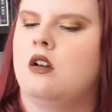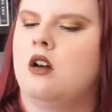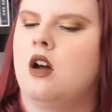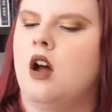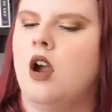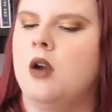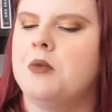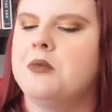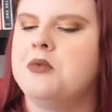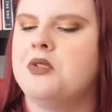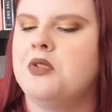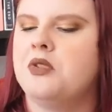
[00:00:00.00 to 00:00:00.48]

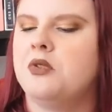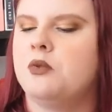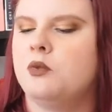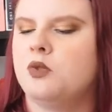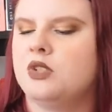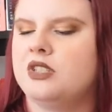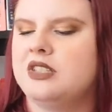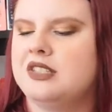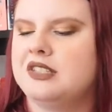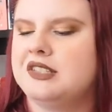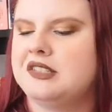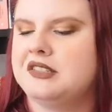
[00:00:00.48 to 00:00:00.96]
Armed with a
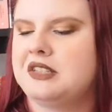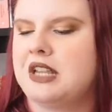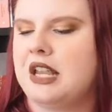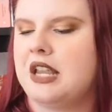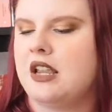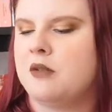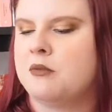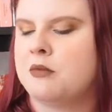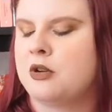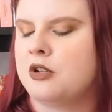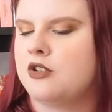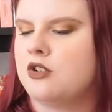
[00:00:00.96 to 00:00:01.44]
wooden
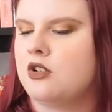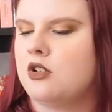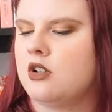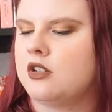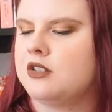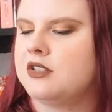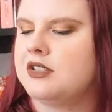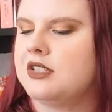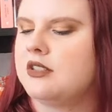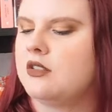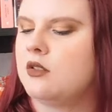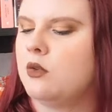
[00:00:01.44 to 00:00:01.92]
stake, martial
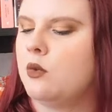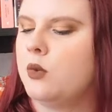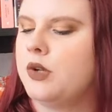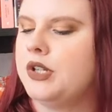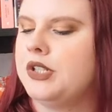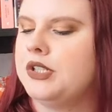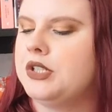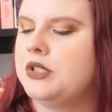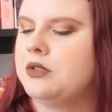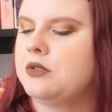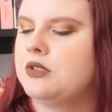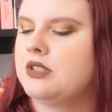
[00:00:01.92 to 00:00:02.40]
arts, and the
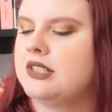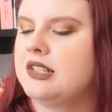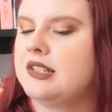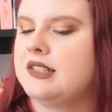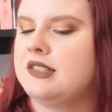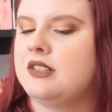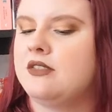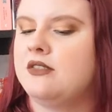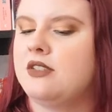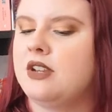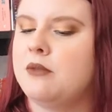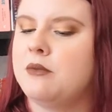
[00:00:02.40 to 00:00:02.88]
will to
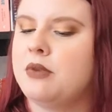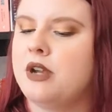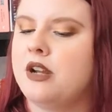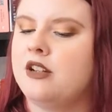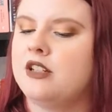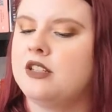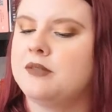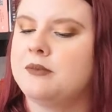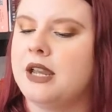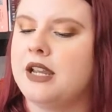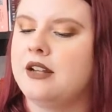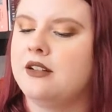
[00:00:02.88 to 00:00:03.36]
resist a
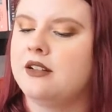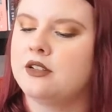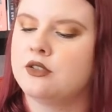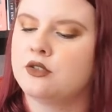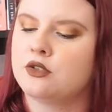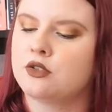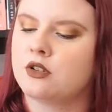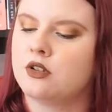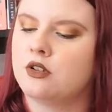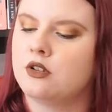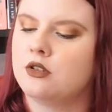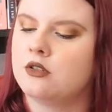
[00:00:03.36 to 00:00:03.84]
vampire's mind
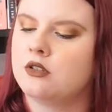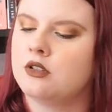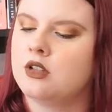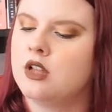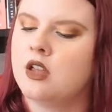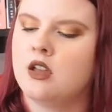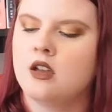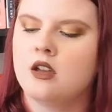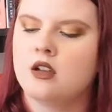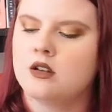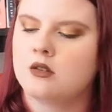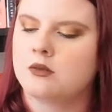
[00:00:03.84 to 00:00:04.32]
control,
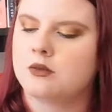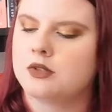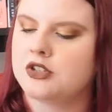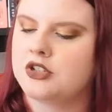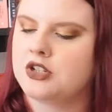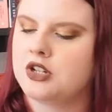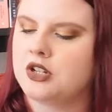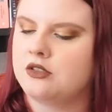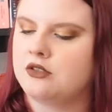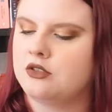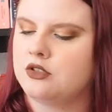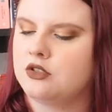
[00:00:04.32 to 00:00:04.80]

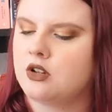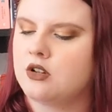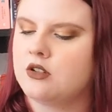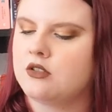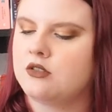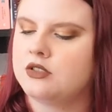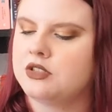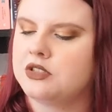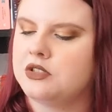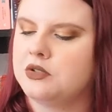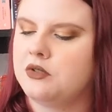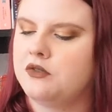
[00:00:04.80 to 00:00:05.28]
Rochelle
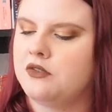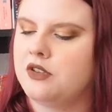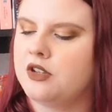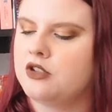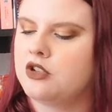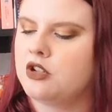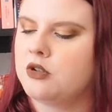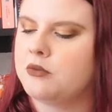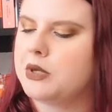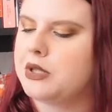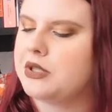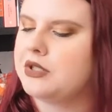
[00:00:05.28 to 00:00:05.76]
struggles to
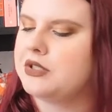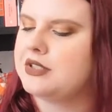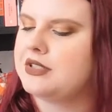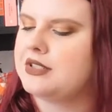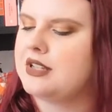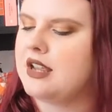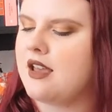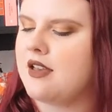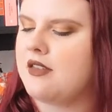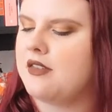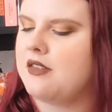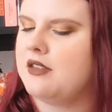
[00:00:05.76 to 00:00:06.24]
avenge her mother's
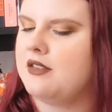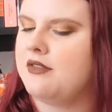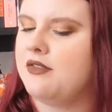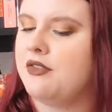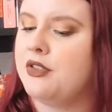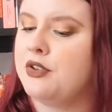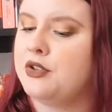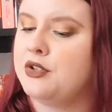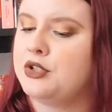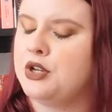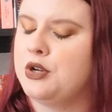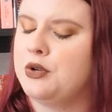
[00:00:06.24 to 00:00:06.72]
death
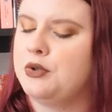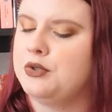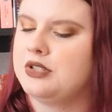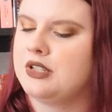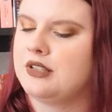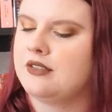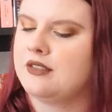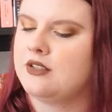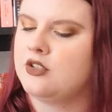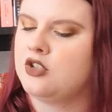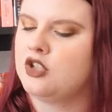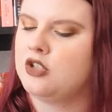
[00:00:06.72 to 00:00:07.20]
in The
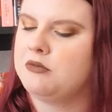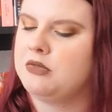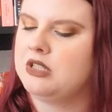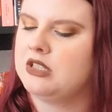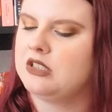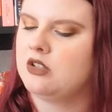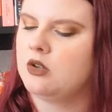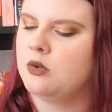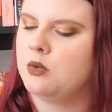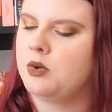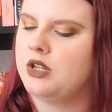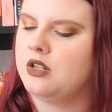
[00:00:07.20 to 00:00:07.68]
Chosen. Then she
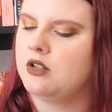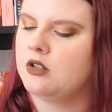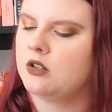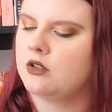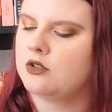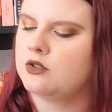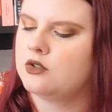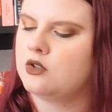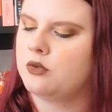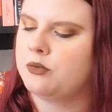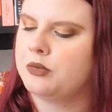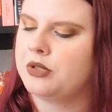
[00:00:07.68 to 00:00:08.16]
meets Quinn, her
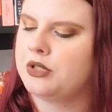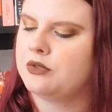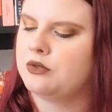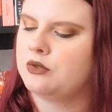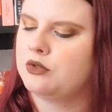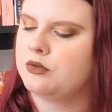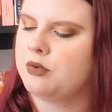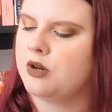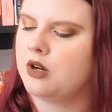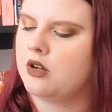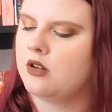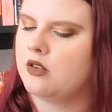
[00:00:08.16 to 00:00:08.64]
soulmate,
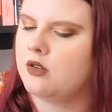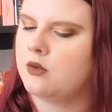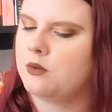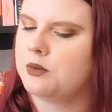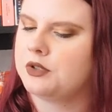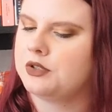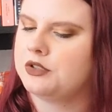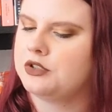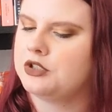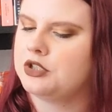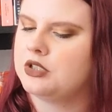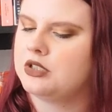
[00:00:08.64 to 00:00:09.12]
who's part of the
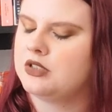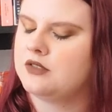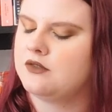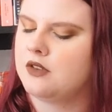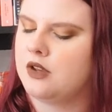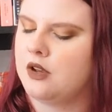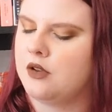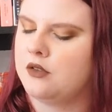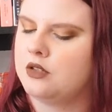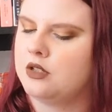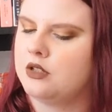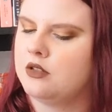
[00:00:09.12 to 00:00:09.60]
world she has
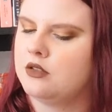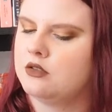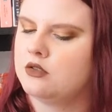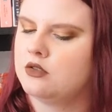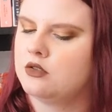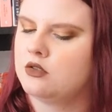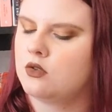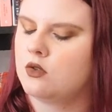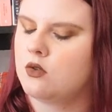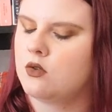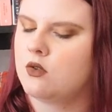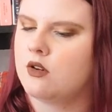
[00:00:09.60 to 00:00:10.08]
vowed to
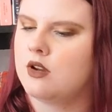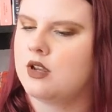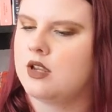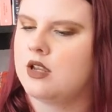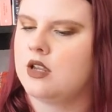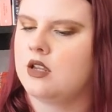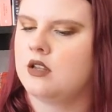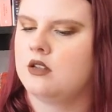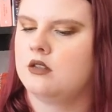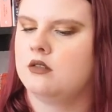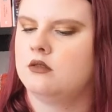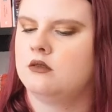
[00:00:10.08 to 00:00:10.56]

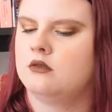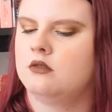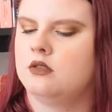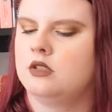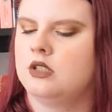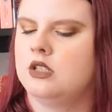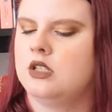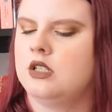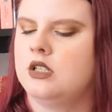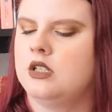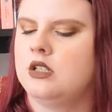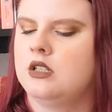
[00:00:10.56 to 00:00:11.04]
destroy.
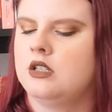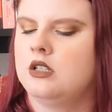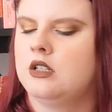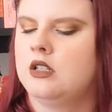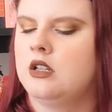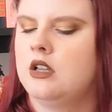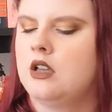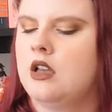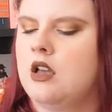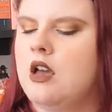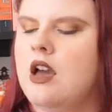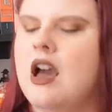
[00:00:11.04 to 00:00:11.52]

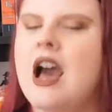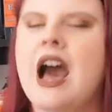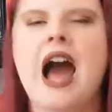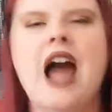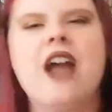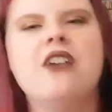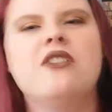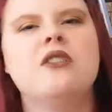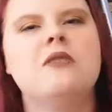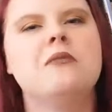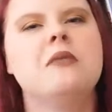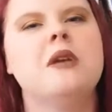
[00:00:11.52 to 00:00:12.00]

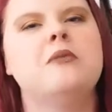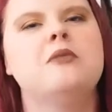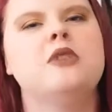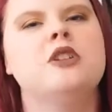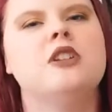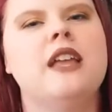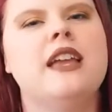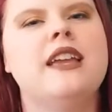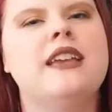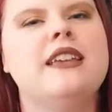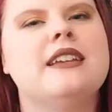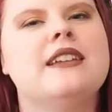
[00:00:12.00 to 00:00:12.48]
I remember
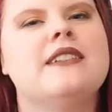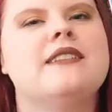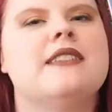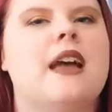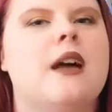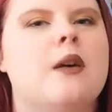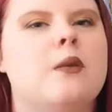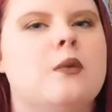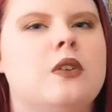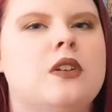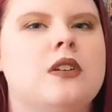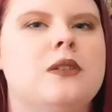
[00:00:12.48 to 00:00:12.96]
liking
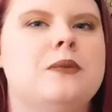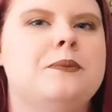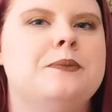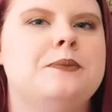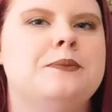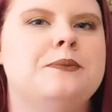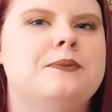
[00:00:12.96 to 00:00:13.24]
that one.